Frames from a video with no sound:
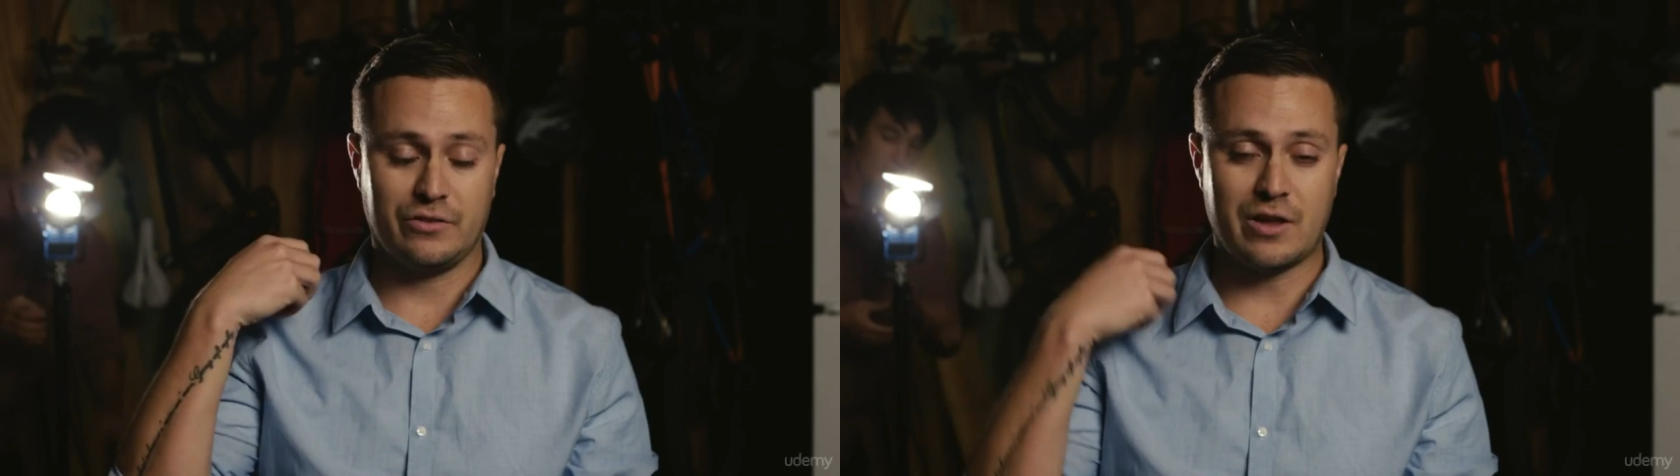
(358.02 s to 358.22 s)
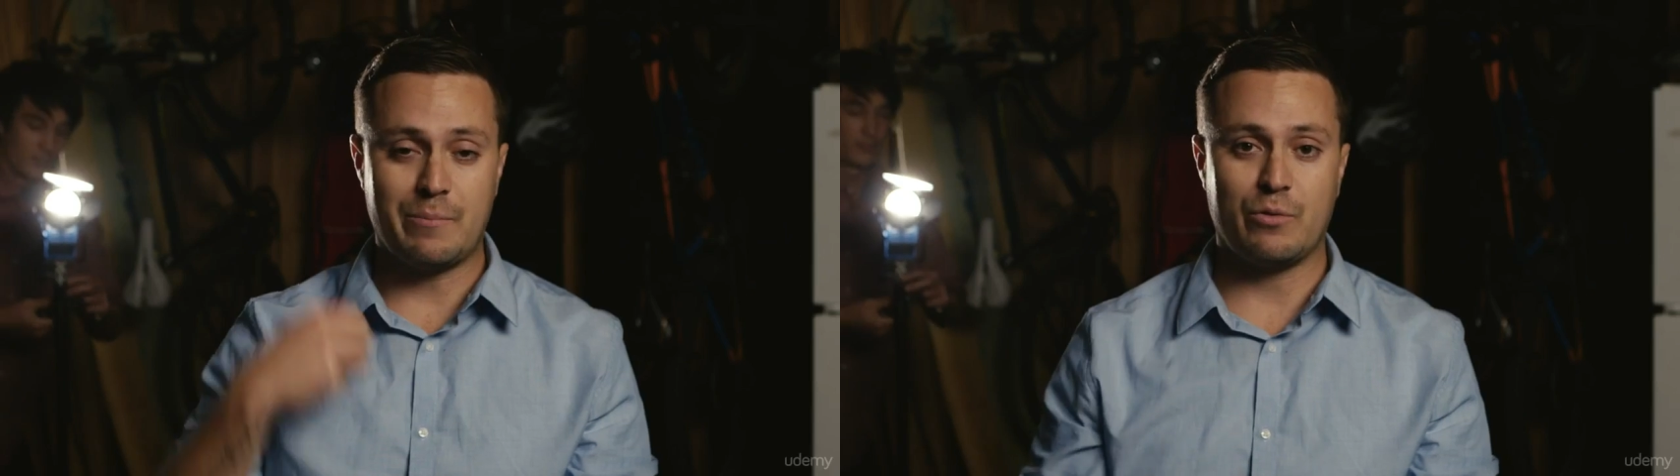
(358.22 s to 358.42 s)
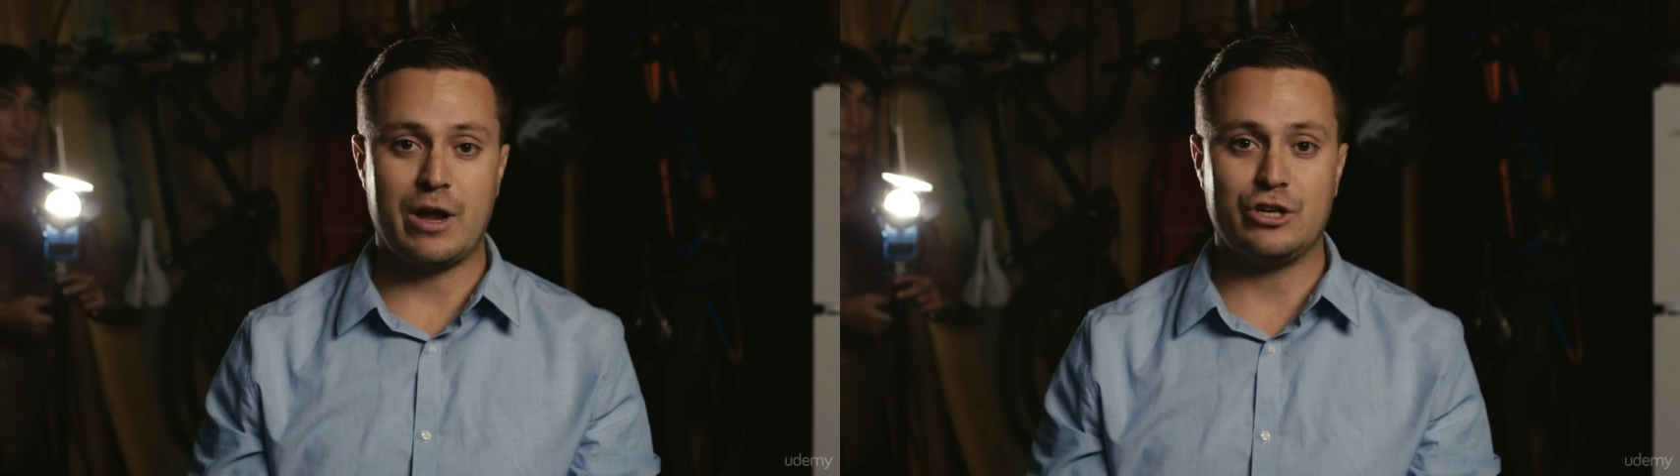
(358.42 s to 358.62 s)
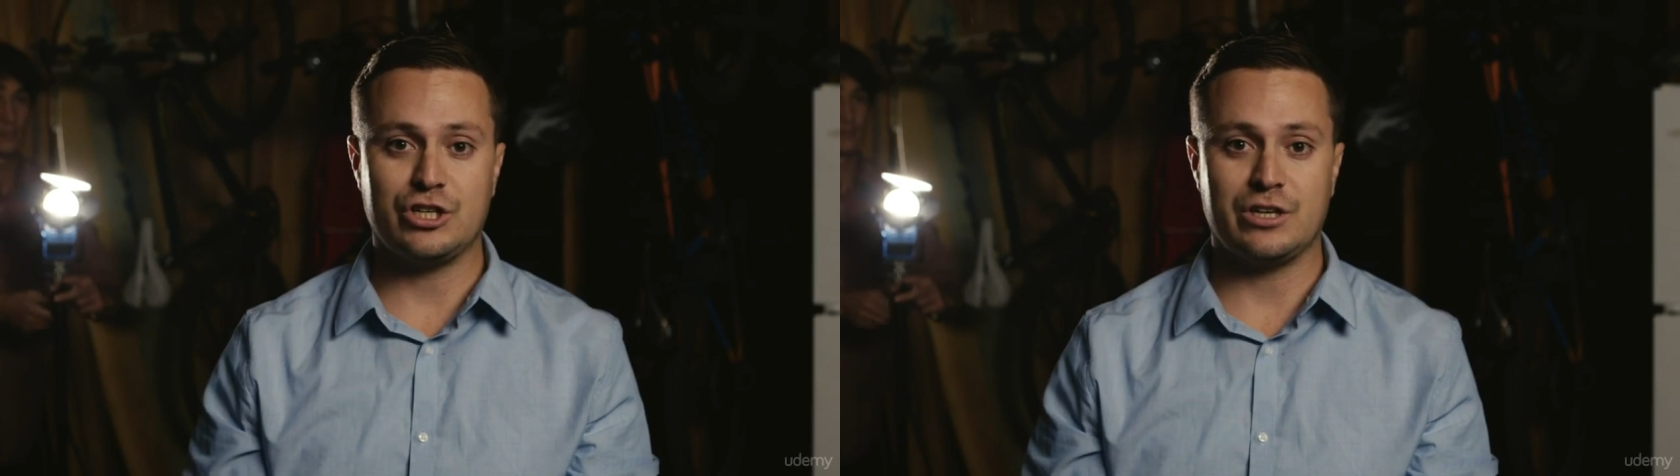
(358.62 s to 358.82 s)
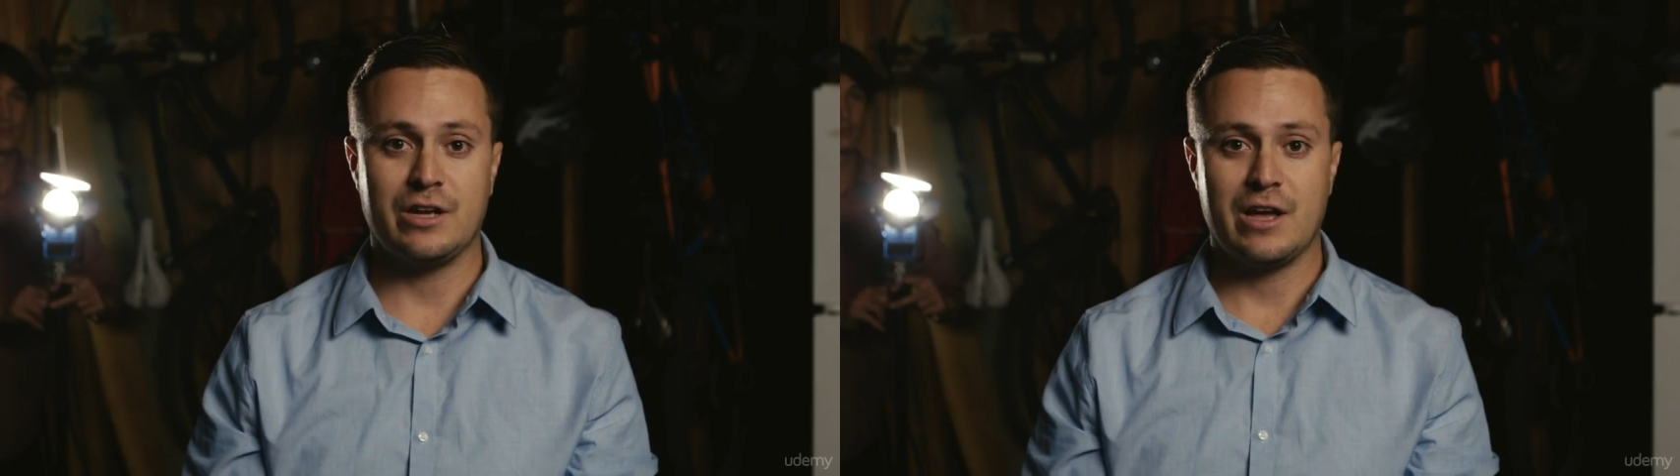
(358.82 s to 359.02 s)

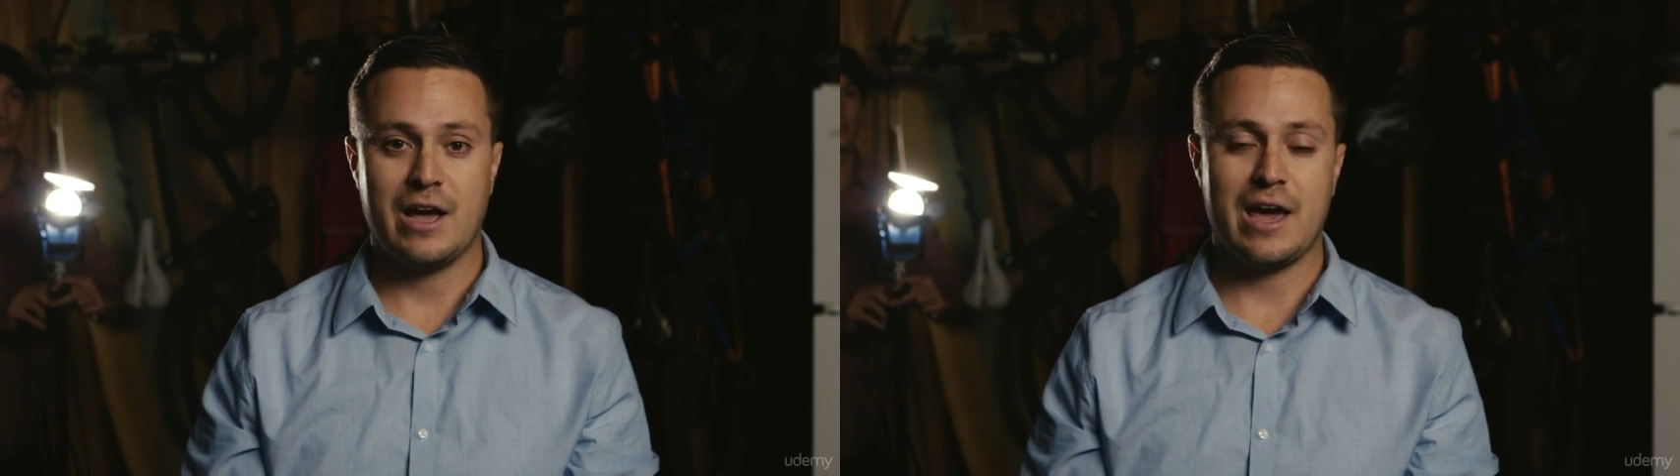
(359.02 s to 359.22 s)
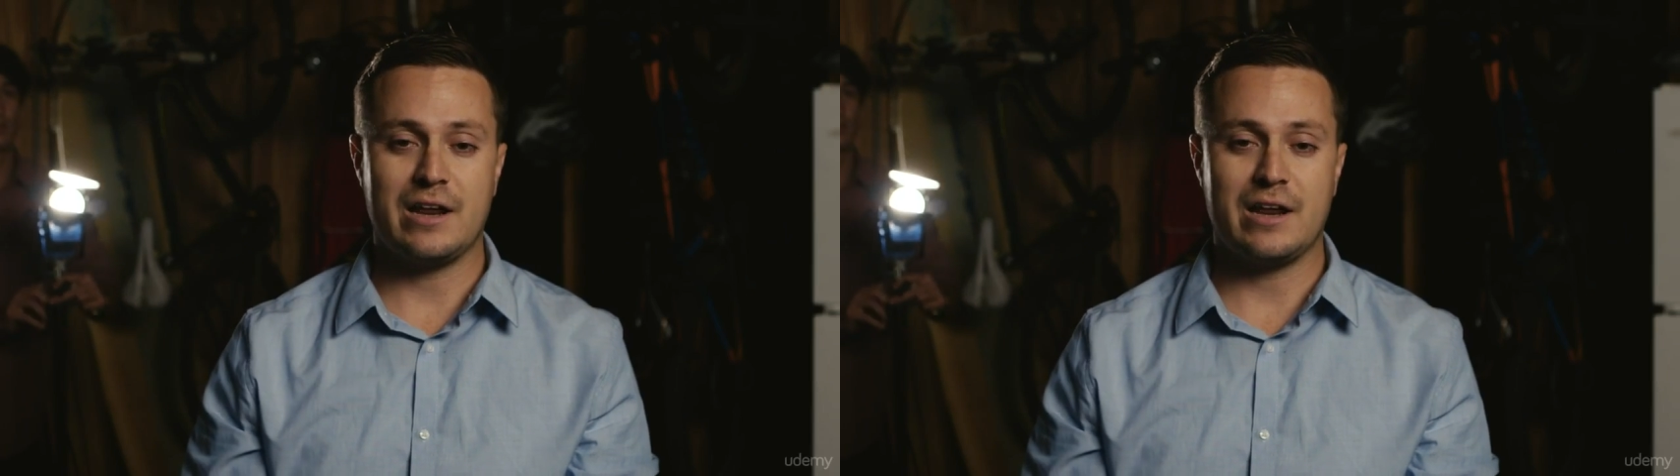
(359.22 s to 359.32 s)
separation, and